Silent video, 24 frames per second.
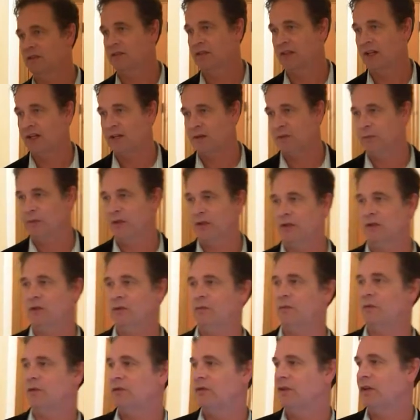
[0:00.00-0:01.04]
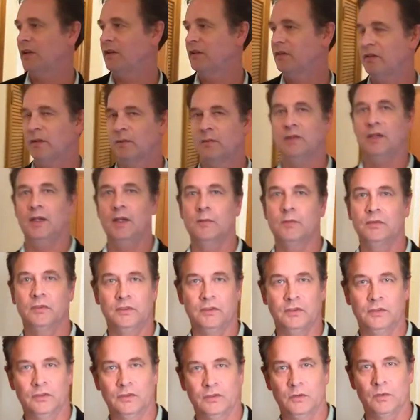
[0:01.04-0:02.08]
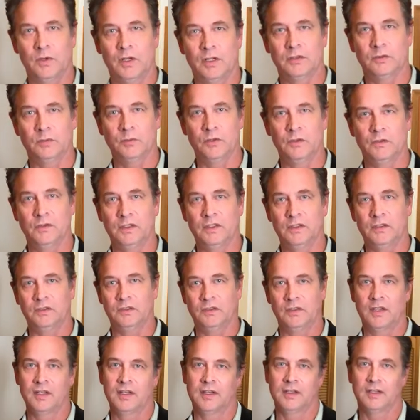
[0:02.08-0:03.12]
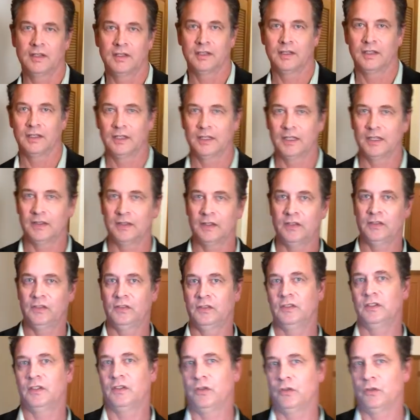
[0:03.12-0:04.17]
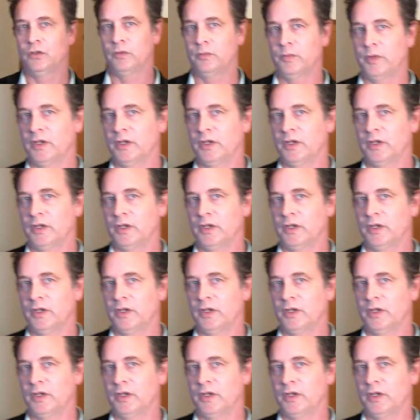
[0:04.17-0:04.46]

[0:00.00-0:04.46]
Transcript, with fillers: second bedroom, which I sometimes use to watch movies. And this is the third